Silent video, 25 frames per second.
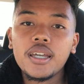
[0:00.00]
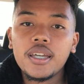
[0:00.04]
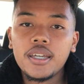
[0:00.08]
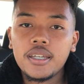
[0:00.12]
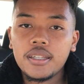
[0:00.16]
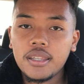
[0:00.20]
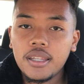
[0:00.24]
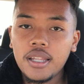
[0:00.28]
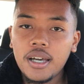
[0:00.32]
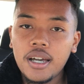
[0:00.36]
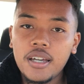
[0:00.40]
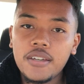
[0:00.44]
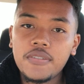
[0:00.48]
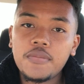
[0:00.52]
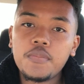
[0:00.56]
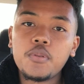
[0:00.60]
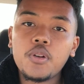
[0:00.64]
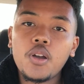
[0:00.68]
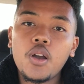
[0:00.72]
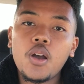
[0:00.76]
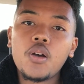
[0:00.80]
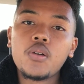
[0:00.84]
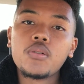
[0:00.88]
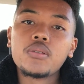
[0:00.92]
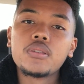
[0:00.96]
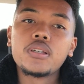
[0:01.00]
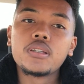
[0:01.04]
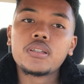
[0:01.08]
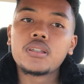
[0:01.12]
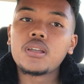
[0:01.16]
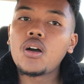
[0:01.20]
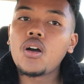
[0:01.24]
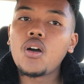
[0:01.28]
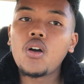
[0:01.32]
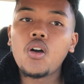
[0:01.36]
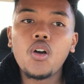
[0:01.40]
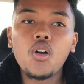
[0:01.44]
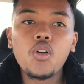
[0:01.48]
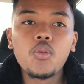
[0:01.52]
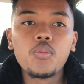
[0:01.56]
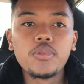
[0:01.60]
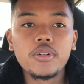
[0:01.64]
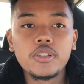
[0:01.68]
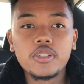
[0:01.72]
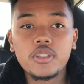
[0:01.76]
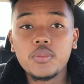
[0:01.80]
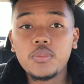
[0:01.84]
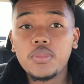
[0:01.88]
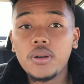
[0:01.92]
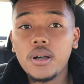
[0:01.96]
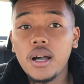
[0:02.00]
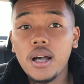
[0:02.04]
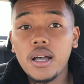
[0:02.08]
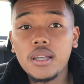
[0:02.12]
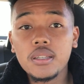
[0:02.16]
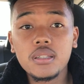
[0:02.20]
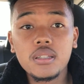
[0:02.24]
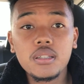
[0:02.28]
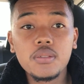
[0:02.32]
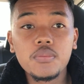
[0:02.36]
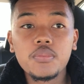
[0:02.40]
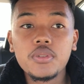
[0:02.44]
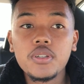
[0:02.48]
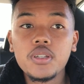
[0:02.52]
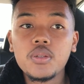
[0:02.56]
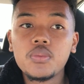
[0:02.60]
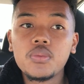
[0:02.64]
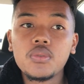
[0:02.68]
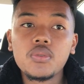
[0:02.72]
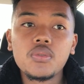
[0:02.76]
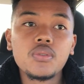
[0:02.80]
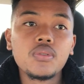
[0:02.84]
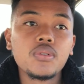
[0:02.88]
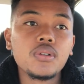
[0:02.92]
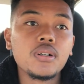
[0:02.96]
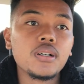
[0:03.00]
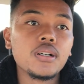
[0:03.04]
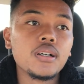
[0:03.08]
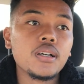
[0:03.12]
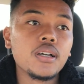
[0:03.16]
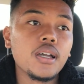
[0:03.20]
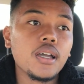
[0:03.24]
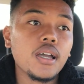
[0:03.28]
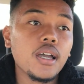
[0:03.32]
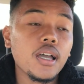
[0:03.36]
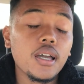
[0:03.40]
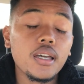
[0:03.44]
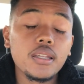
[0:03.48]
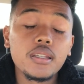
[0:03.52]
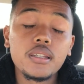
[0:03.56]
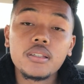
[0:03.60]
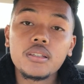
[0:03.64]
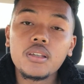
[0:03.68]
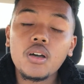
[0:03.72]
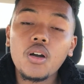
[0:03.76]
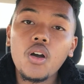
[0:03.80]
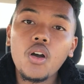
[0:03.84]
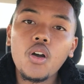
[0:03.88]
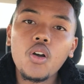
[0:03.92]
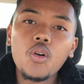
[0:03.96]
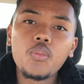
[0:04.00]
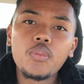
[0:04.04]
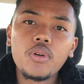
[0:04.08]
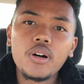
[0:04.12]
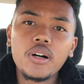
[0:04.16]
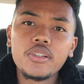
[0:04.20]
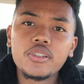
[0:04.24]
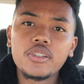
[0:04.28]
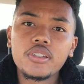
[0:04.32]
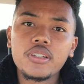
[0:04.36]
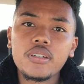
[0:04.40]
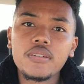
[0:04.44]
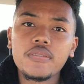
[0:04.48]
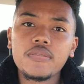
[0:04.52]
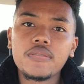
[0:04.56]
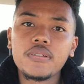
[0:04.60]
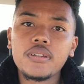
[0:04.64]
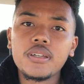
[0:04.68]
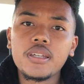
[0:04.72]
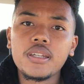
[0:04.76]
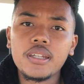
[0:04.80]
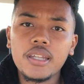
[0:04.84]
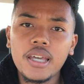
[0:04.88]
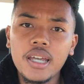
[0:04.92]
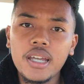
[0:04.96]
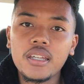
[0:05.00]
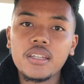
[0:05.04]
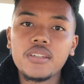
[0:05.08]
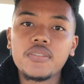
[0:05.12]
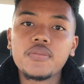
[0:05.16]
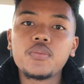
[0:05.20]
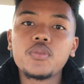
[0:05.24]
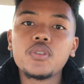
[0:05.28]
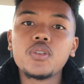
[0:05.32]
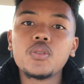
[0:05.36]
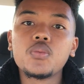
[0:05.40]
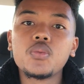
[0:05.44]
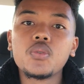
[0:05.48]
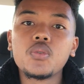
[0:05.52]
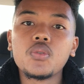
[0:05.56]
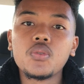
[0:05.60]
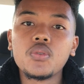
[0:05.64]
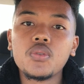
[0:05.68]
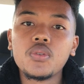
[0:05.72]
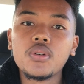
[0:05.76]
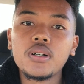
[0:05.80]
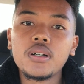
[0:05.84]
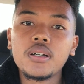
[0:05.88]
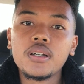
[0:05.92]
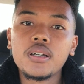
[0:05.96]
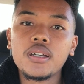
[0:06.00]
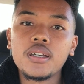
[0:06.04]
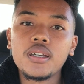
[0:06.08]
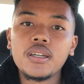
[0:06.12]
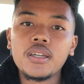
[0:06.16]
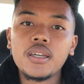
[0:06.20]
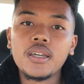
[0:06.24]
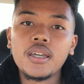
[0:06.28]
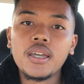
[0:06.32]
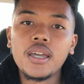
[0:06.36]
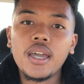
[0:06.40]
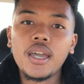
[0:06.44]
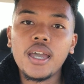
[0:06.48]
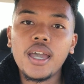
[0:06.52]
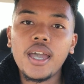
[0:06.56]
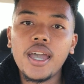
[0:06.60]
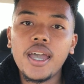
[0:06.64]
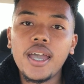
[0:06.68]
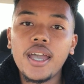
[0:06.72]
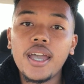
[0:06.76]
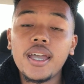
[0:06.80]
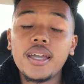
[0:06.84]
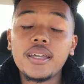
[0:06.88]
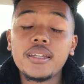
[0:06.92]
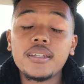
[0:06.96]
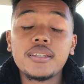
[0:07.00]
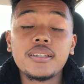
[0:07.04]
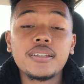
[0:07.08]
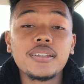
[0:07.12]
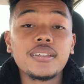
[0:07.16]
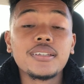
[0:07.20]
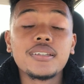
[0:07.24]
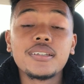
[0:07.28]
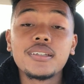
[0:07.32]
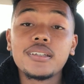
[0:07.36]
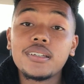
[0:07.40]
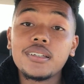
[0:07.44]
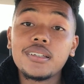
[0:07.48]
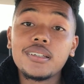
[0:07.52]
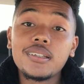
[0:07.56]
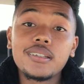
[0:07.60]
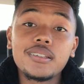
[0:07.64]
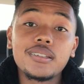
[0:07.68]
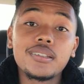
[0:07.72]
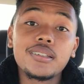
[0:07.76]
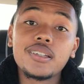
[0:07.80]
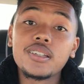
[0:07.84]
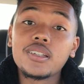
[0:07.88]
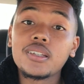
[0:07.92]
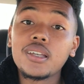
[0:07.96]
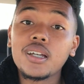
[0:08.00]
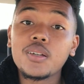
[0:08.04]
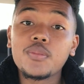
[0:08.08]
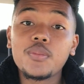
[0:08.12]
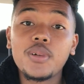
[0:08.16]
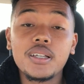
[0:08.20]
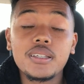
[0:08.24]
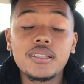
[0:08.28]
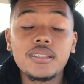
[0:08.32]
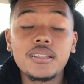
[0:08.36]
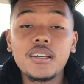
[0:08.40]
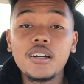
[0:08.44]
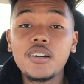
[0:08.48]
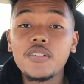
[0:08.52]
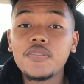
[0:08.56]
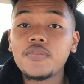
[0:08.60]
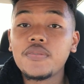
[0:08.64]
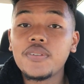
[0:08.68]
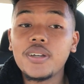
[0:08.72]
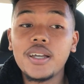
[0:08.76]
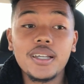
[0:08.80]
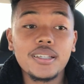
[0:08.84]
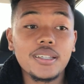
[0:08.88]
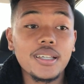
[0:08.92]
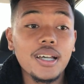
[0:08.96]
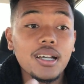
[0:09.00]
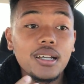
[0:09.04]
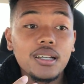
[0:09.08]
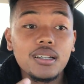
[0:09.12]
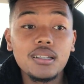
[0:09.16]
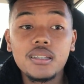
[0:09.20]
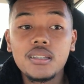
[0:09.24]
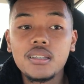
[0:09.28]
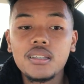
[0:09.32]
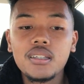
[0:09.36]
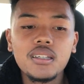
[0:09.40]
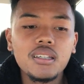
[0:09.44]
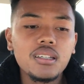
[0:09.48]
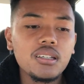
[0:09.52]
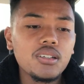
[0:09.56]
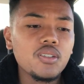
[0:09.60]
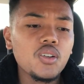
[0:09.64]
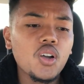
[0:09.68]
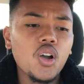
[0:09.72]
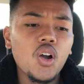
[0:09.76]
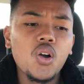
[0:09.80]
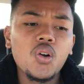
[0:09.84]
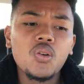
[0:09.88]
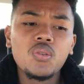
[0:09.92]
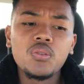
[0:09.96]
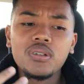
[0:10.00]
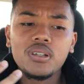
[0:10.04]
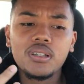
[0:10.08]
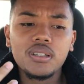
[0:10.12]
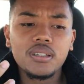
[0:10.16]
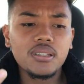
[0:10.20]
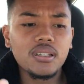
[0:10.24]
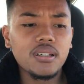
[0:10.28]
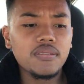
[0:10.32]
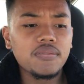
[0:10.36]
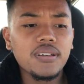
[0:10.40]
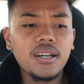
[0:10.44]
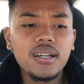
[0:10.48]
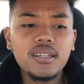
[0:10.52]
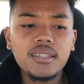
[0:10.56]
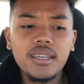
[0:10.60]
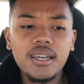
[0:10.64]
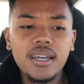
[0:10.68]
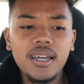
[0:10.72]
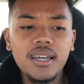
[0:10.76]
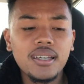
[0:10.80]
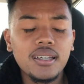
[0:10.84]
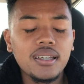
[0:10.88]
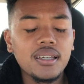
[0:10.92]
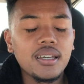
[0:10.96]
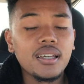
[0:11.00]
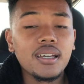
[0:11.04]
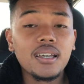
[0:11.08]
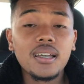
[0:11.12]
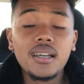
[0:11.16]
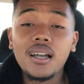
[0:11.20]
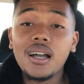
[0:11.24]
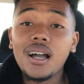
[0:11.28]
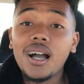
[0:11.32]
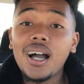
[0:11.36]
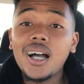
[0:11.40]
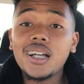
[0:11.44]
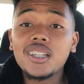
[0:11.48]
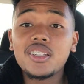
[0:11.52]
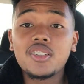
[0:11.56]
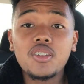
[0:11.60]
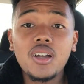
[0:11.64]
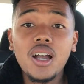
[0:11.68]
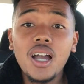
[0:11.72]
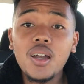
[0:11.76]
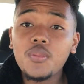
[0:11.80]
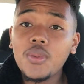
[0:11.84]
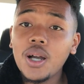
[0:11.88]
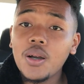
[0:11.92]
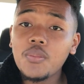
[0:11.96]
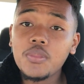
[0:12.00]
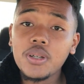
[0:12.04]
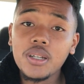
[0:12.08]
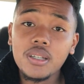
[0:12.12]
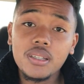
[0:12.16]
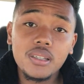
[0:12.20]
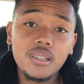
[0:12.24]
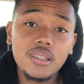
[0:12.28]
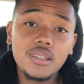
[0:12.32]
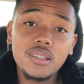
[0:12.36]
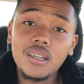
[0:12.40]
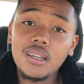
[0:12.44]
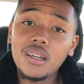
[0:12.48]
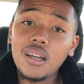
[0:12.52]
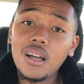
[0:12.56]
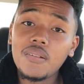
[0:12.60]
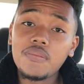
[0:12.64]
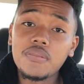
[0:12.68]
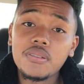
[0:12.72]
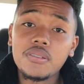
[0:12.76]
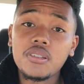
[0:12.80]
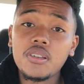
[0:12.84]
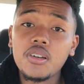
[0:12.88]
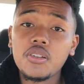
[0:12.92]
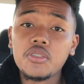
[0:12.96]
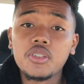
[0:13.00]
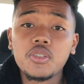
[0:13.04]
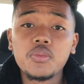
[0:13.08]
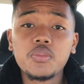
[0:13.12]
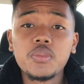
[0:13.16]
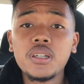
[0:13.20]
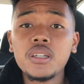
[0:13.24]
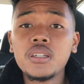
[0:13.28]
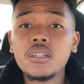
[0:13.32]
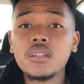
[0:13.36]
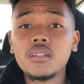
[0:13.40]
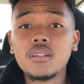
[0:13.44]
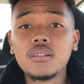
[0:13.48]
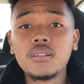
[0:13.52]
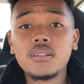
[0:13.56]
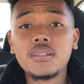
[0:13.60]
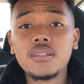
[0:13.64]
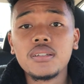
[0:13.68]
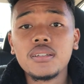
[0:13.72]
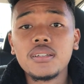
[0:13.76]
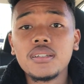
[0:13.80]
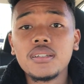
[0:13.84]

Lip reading: In life, bro, there's a whole bunch of positive people and there's a whole bunch of negative people. And just like myself, as I continue to grow and stuff like that, I try my best to stay off of social media.